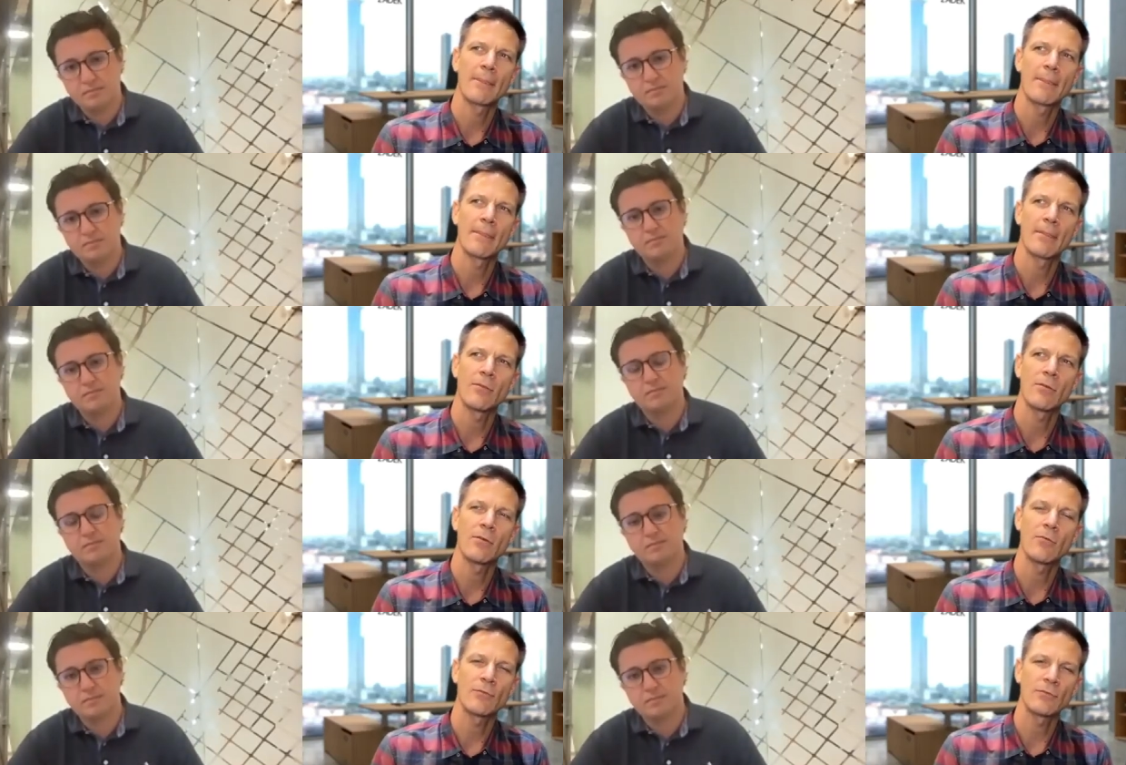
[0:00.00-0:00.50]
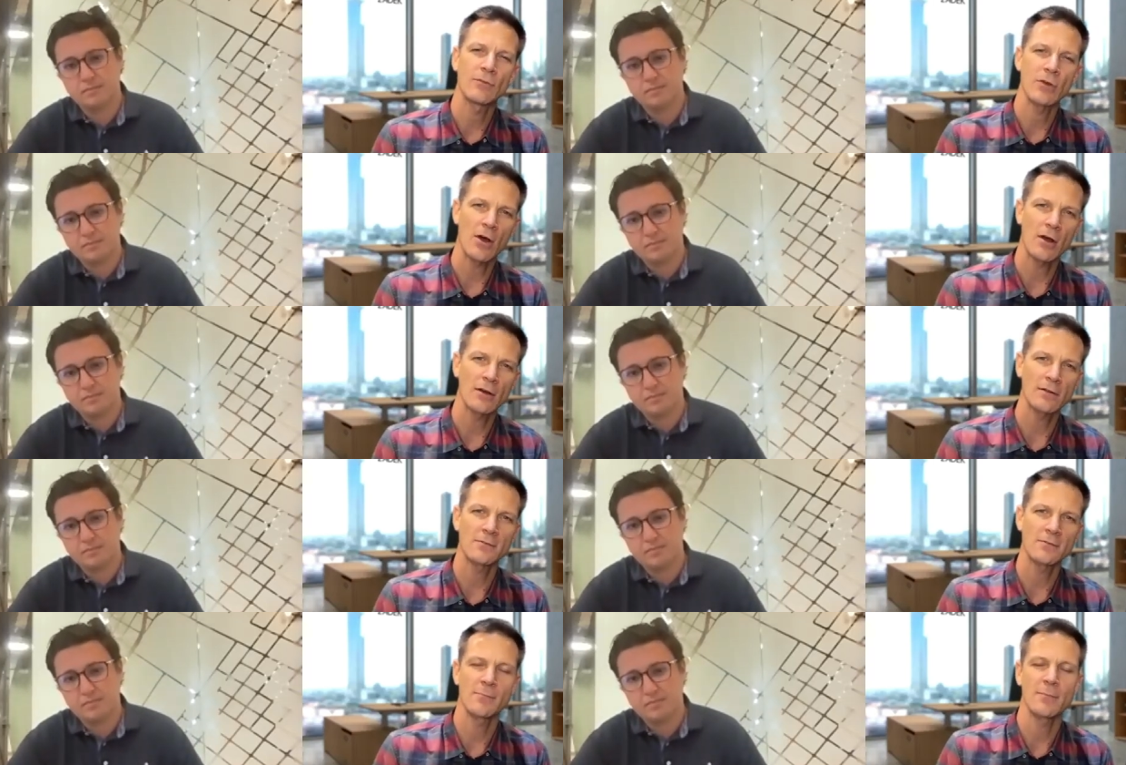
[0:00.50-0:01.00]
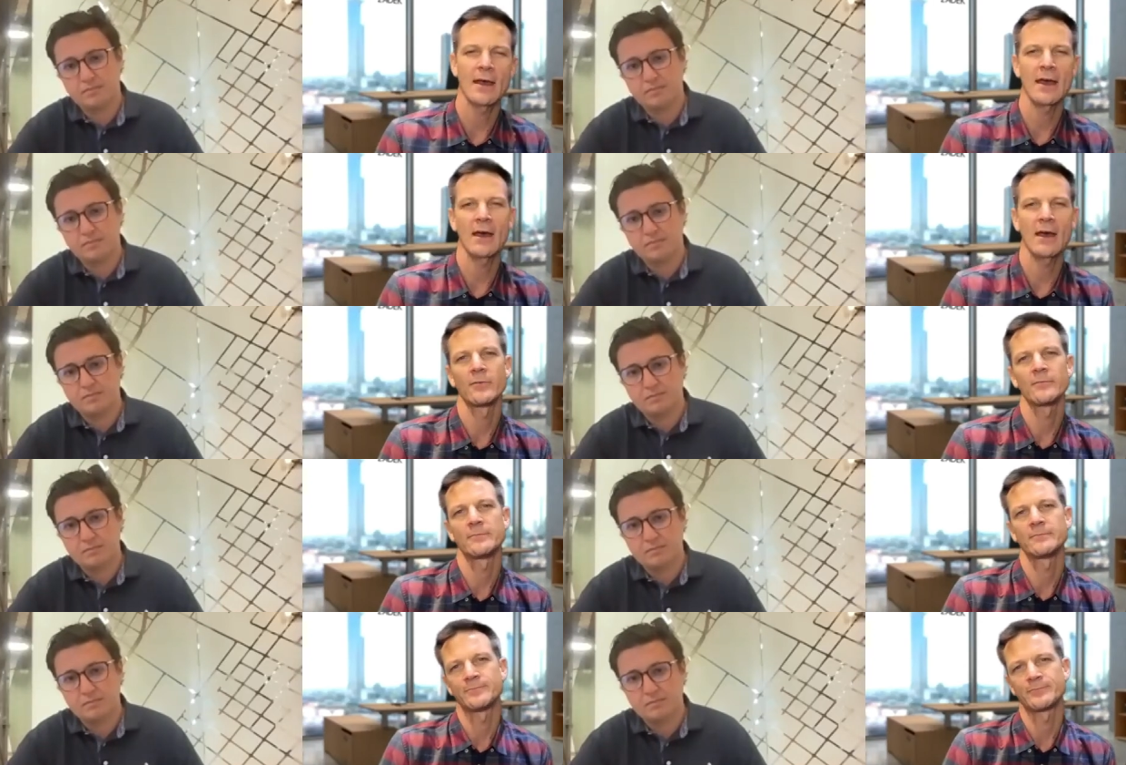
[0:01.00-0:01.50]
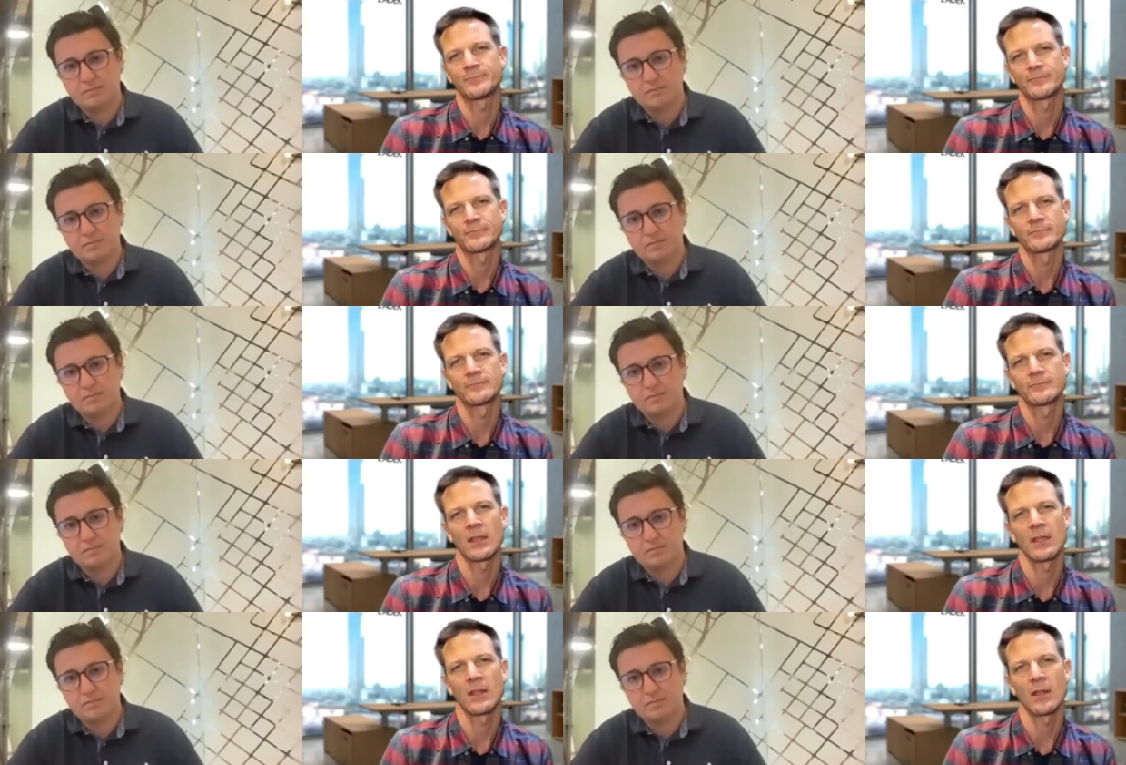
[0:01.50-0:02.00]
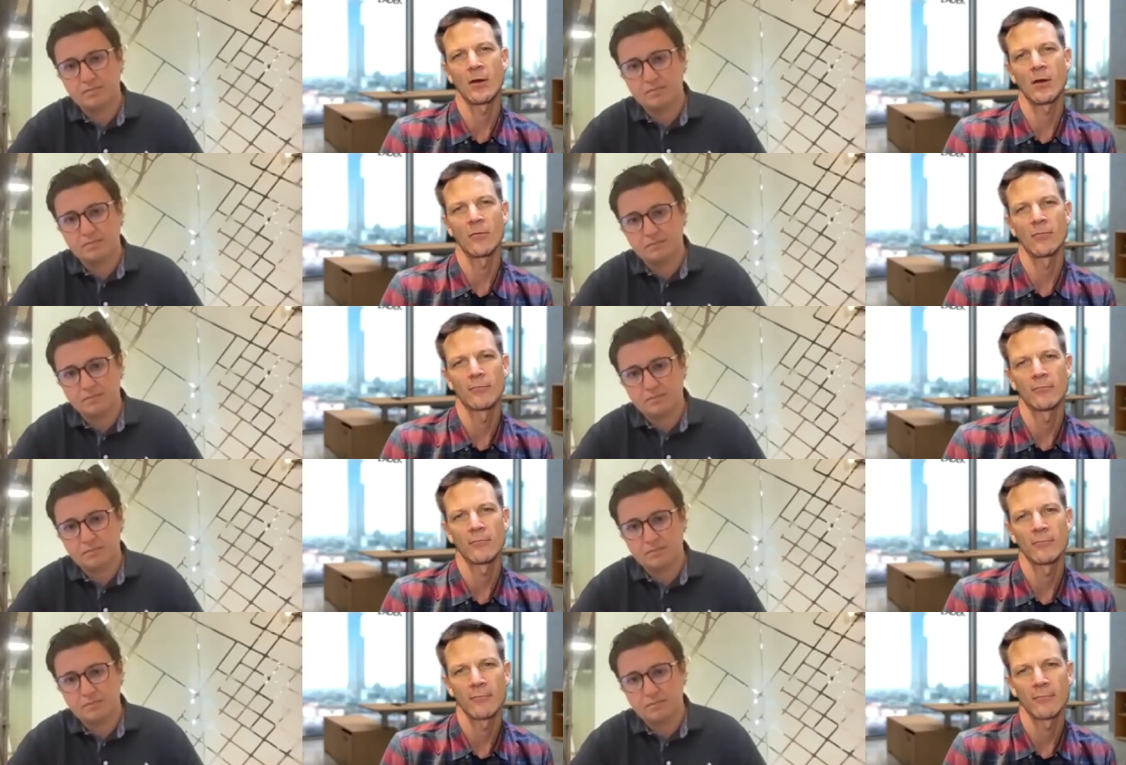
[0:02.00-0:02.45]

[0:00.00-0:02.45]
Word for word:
Speaker 1: You've talked about, you know,